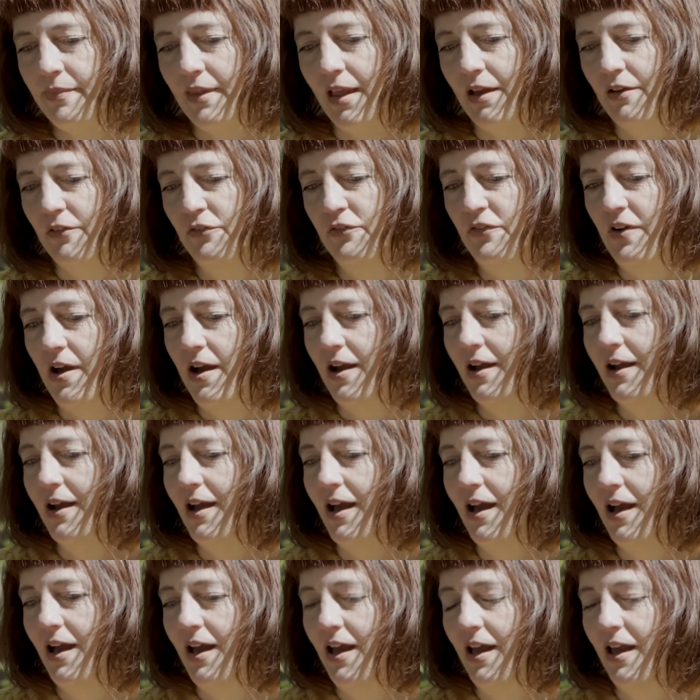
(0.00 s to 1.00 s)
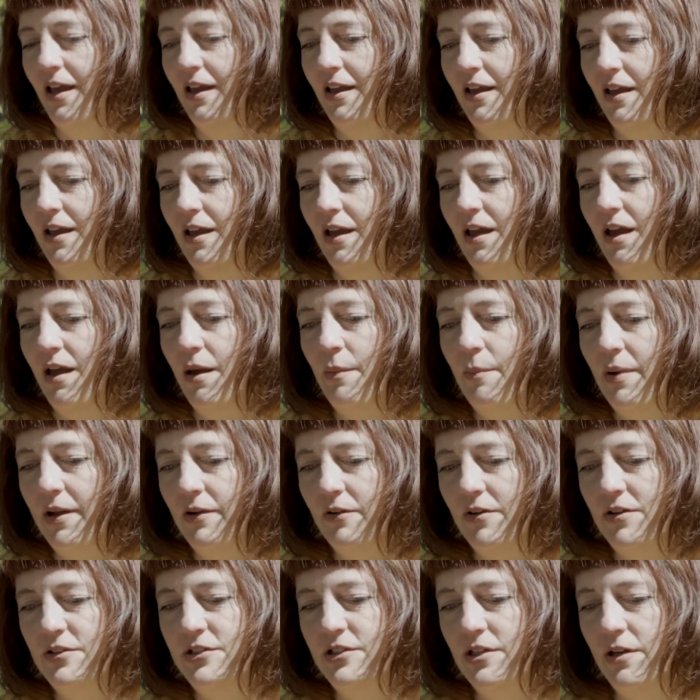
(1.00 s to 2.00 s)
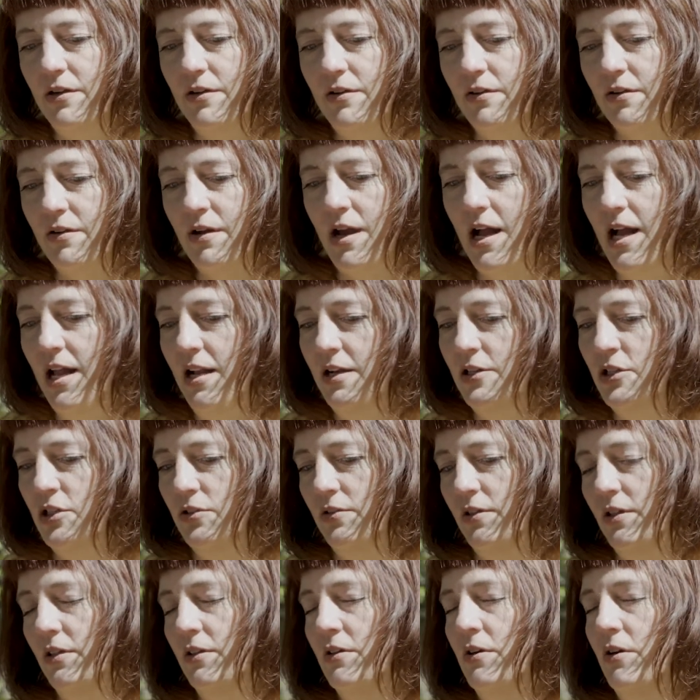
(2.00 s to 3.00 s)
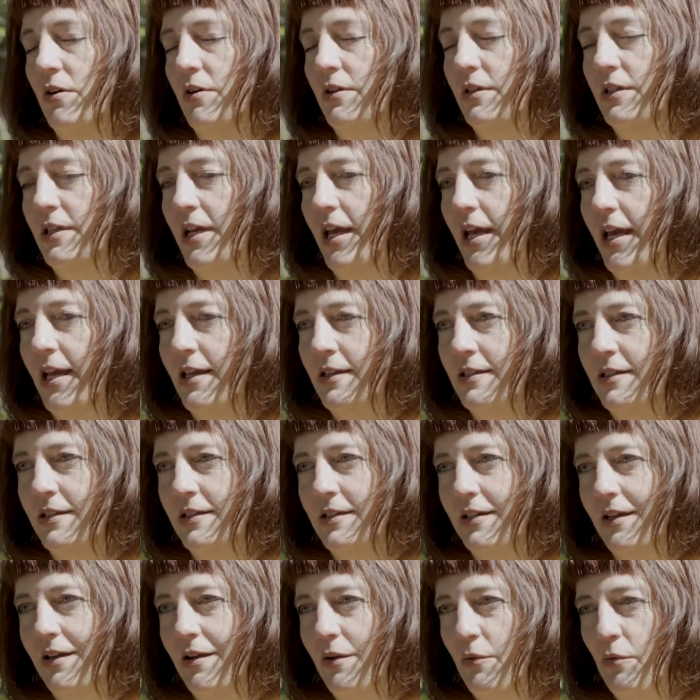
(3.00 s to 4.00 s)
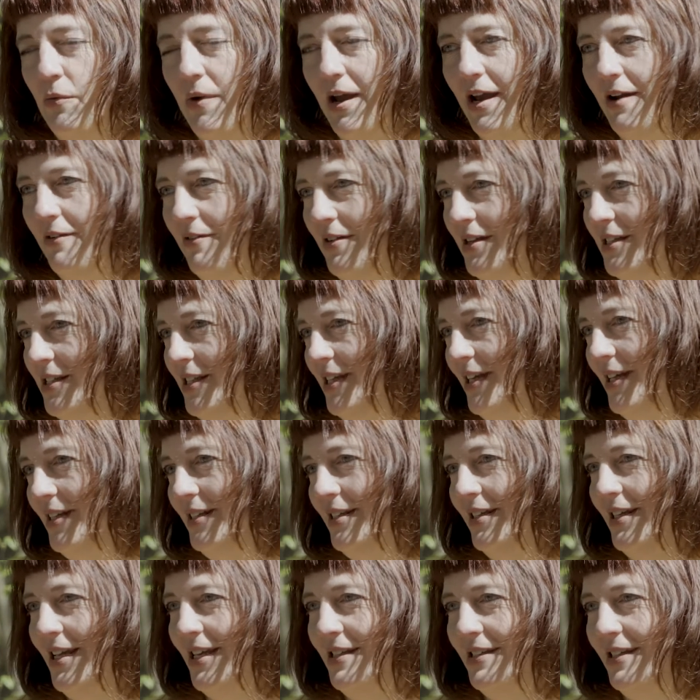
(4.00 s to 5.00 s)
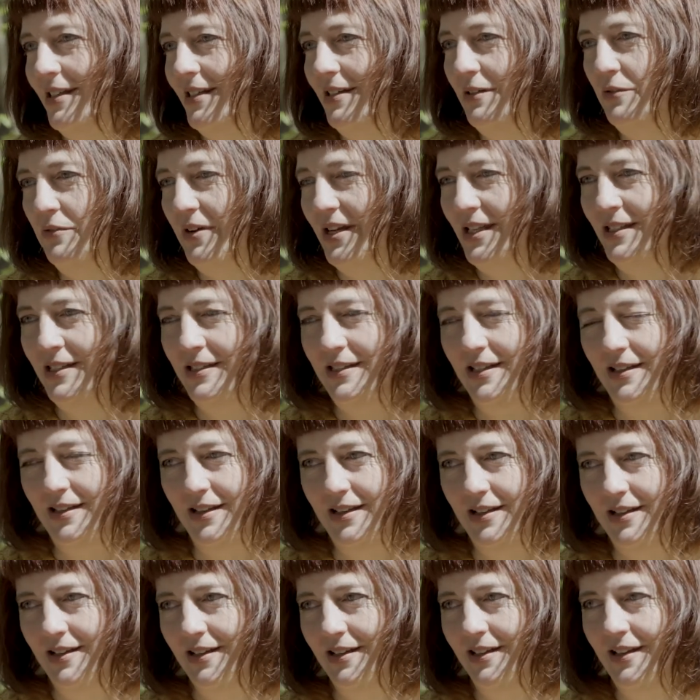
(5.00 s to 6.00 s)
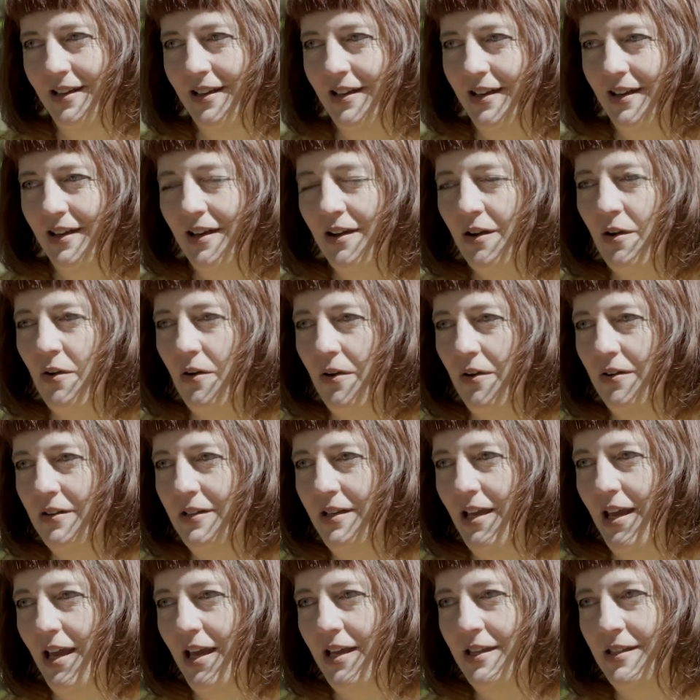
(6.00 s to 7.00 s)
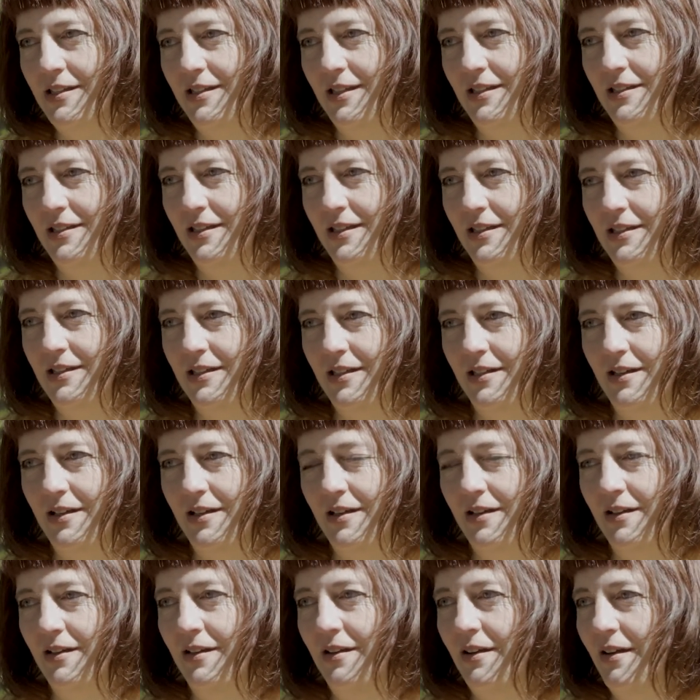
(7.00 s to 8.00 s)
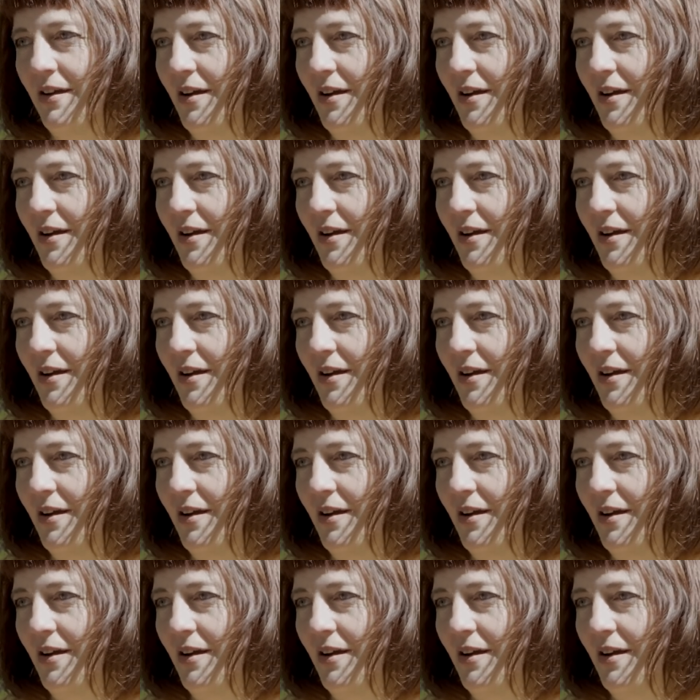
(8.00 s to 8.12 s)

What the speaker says: fungi, but also cultural context. Where is it? Is it a Western context? Is it, where